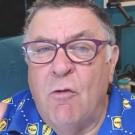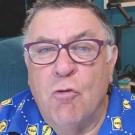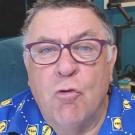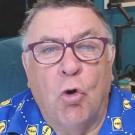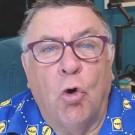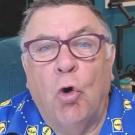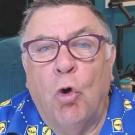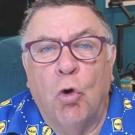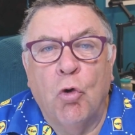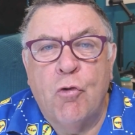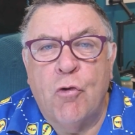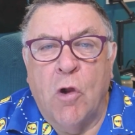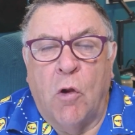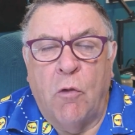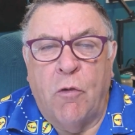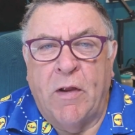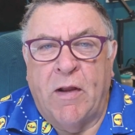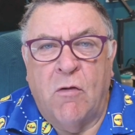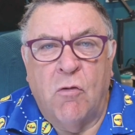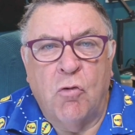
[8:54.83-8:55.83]
There's
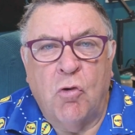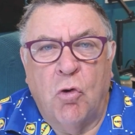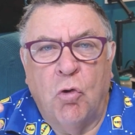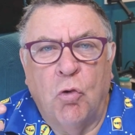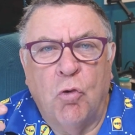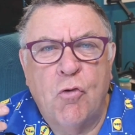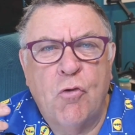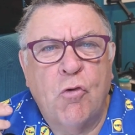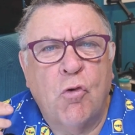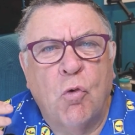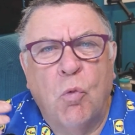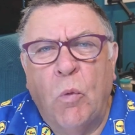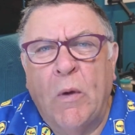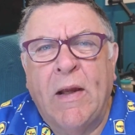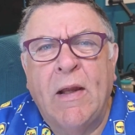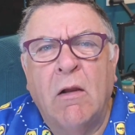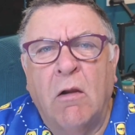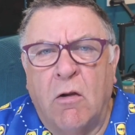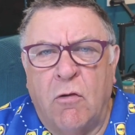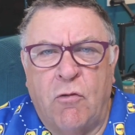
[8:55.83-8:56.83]
also things called
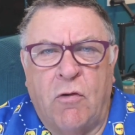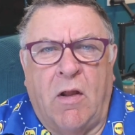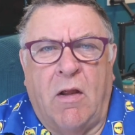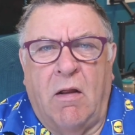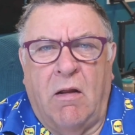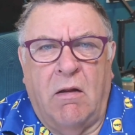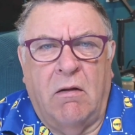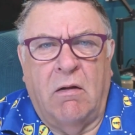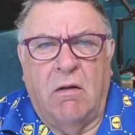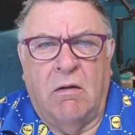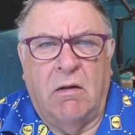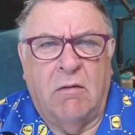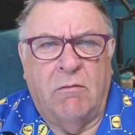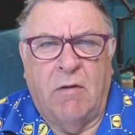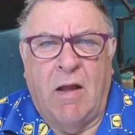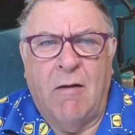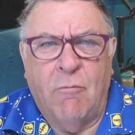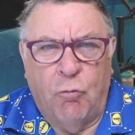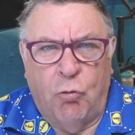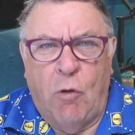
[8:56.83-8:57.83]
squealers,
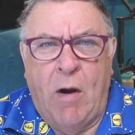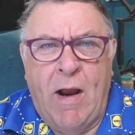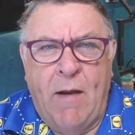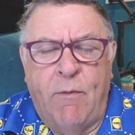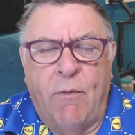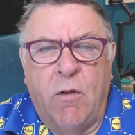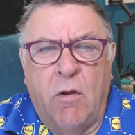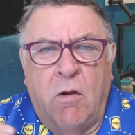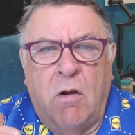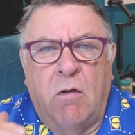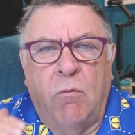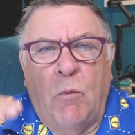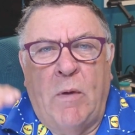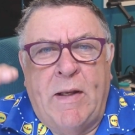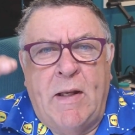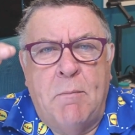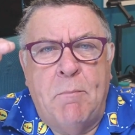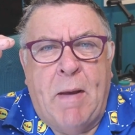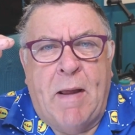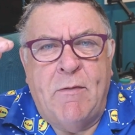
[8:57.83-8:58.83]
I've read, that
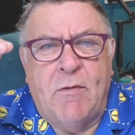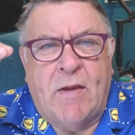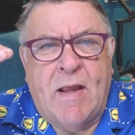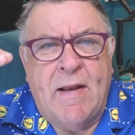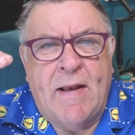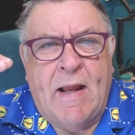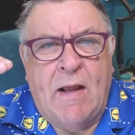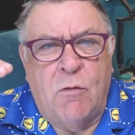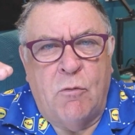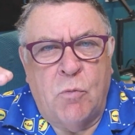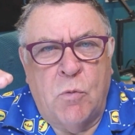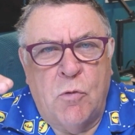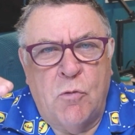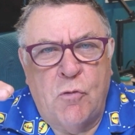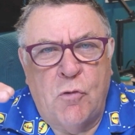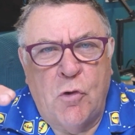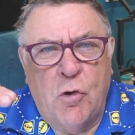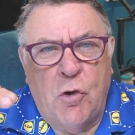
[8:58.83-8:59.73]
when your pads get down to a